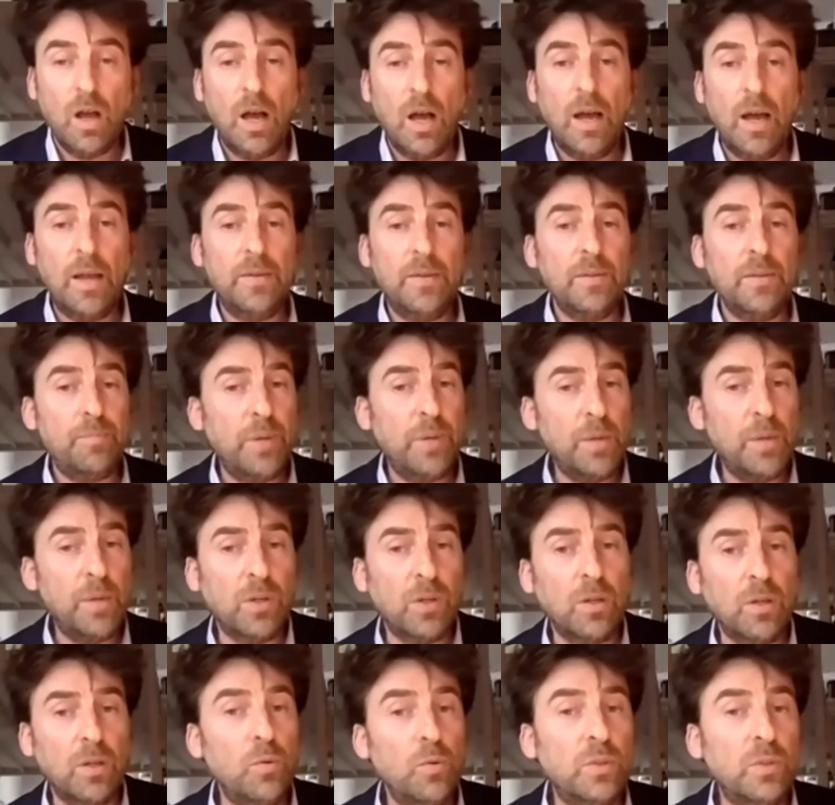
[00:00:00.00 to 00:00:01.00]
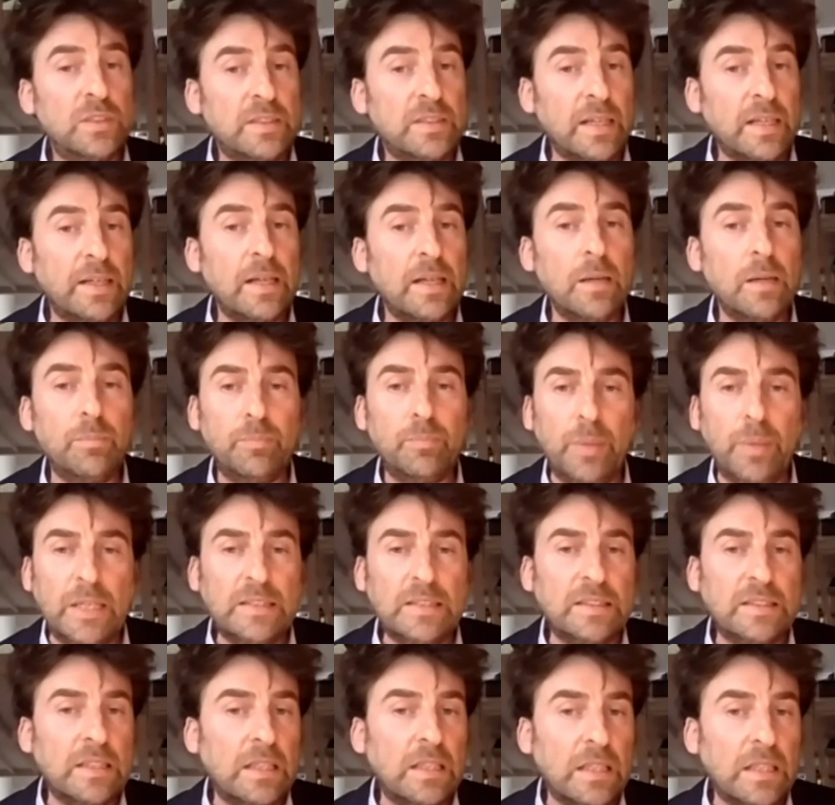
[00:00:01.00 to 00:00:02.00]
and people who would say that
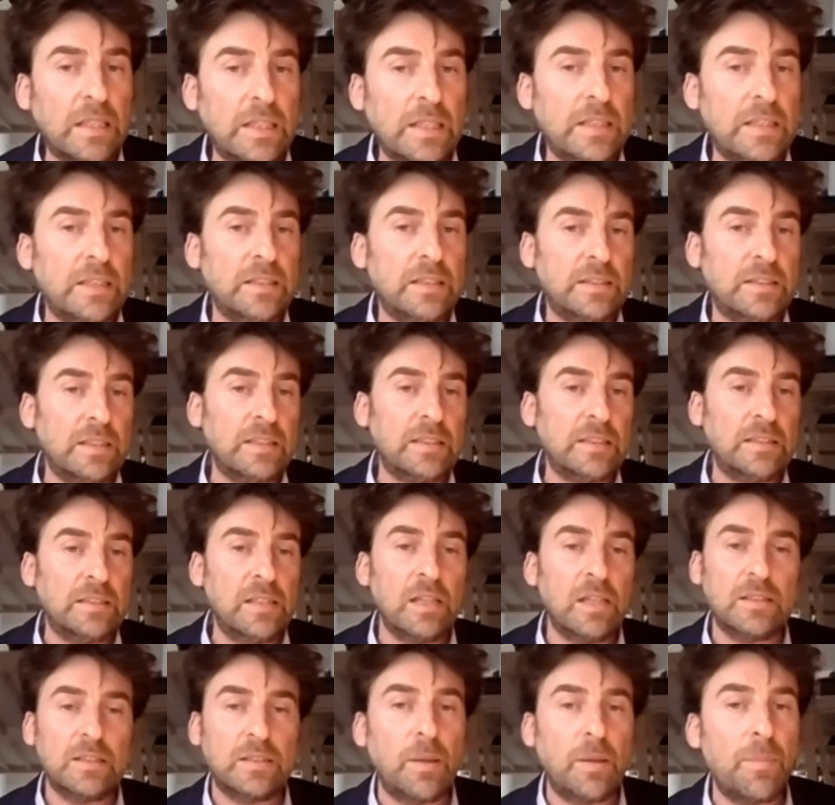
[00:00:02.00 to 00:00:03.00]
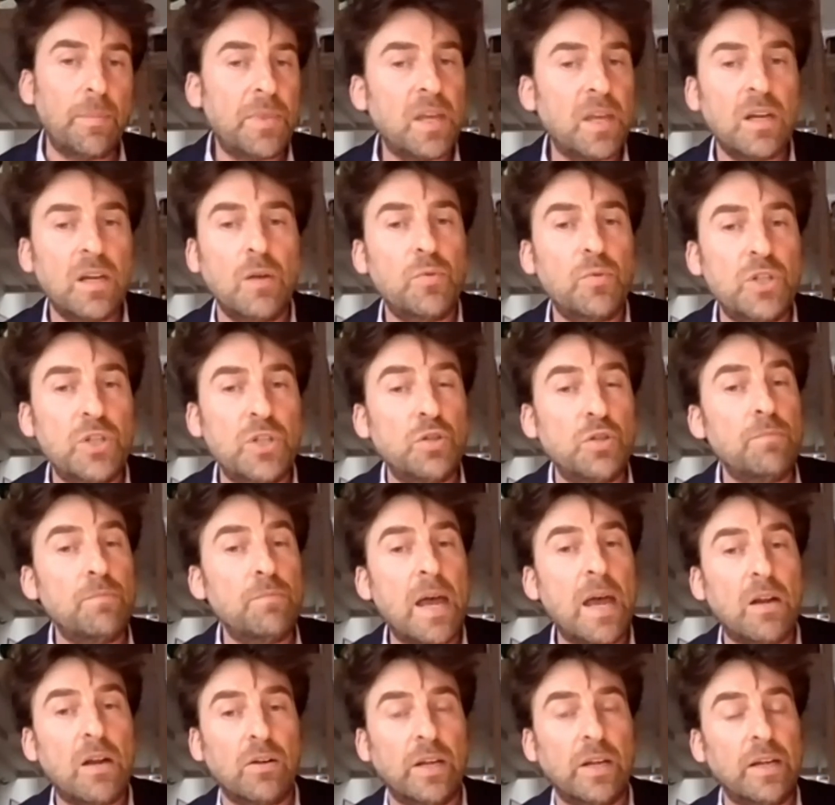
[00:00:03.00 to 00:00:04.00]
basically this is not something that we should
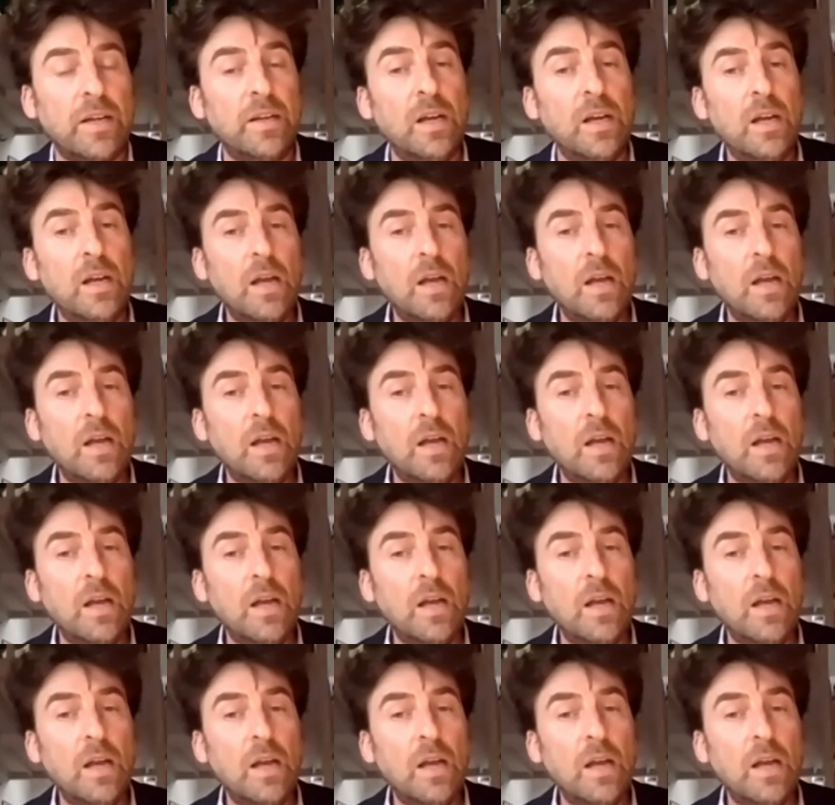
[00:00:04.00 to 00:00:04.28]
meddle in,